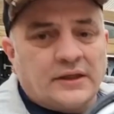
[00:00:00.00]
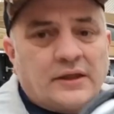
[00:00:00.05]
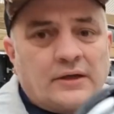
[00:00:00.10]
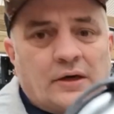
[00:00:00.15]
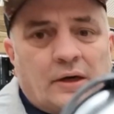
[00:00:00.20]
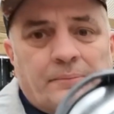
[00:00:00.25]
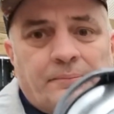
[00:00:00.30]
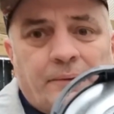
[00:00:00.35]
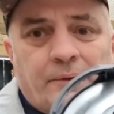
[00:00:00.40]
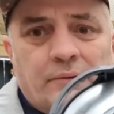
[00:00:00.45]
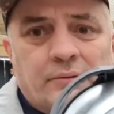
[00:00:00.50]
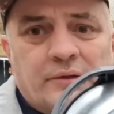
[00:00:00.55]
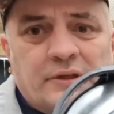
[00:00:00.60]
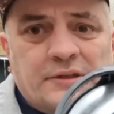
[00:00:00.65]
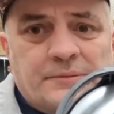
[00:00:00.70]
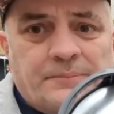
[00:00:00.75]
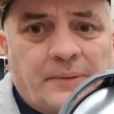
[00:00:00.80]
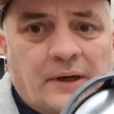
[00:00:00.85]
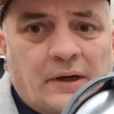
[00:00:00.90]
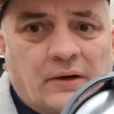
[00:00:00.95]
you've got to pull
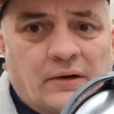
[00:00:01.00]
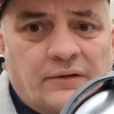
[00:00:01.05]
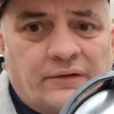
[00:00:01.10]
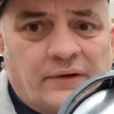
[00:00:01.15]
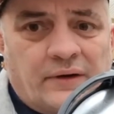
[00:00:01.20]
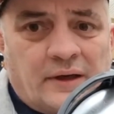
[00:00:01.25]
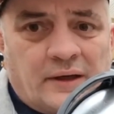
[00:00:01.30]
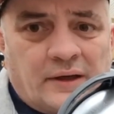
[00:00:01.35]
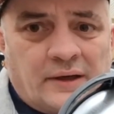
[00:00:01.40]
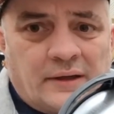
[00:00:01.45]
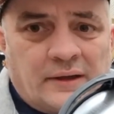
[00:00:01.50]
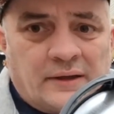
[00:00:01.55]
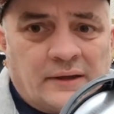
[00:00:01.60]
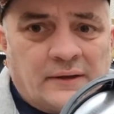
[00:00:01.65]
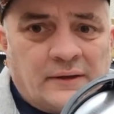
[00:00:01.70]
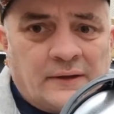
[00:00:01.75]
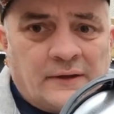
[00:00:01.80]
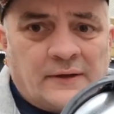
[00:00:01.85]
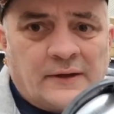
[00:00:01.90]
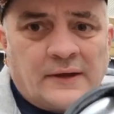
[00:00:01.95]
this bit off,
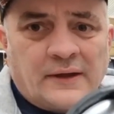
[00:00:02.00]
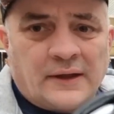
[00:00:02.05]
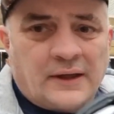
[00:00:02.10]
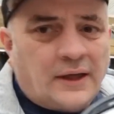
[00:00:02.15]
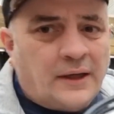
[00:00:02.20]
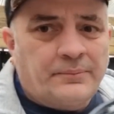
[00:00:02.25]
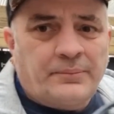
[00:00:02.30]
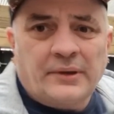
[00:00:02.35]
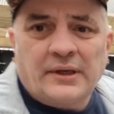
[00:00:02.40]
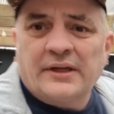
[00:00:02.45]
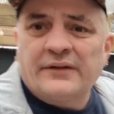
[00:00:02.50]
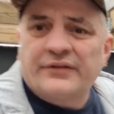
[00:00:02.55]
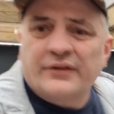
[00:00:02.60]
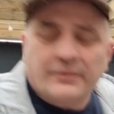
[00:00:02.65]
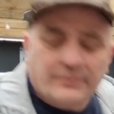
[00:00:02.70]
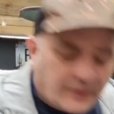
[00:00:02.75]
and believe you